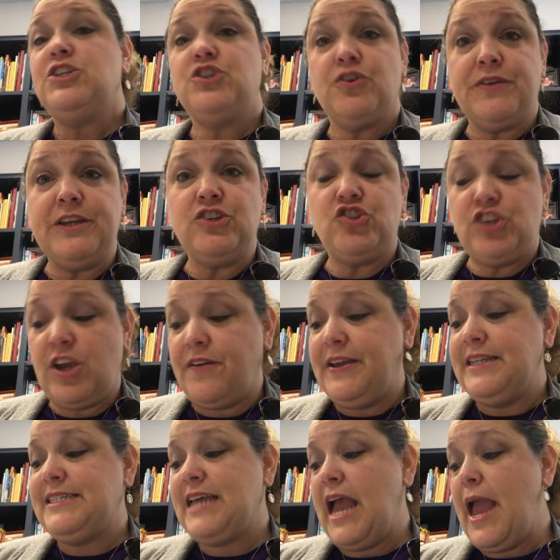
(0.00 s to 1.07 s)
During
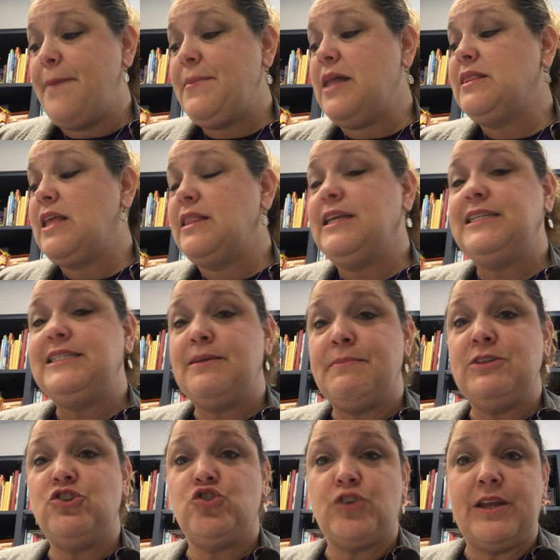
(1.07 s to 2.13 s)
sharing time, Lily
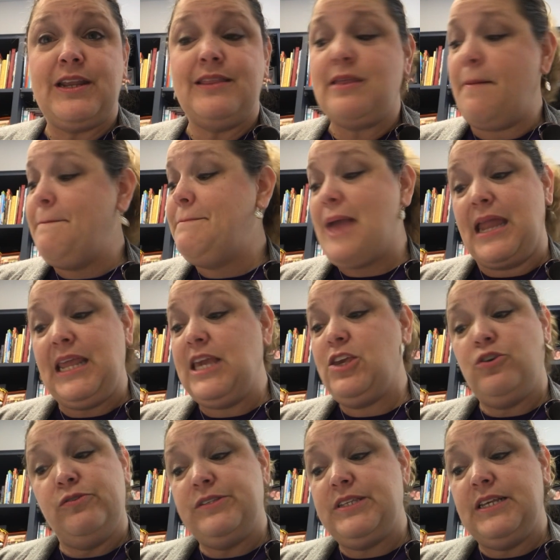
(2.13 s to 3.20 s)
demonstrated the many
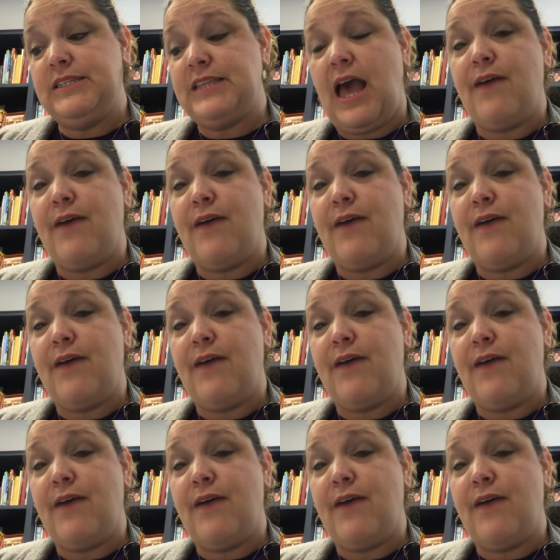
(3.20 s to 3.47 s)
uses